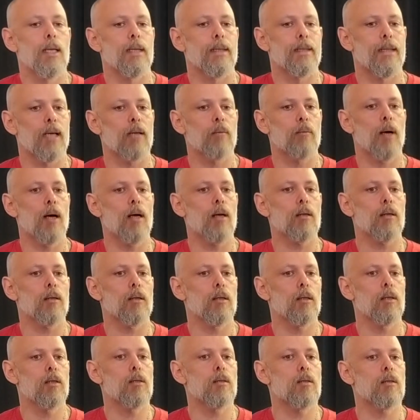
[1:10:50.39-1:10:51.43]
Denmark
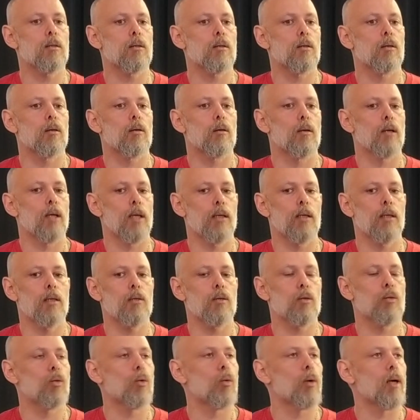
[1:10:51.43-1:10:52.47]
is,
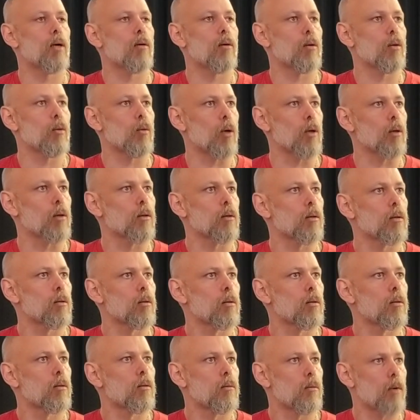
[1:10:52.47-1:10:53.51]
ladies, you do whatever you want,
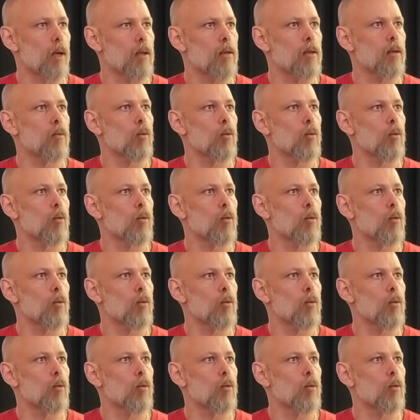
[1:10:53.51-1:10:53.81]
right?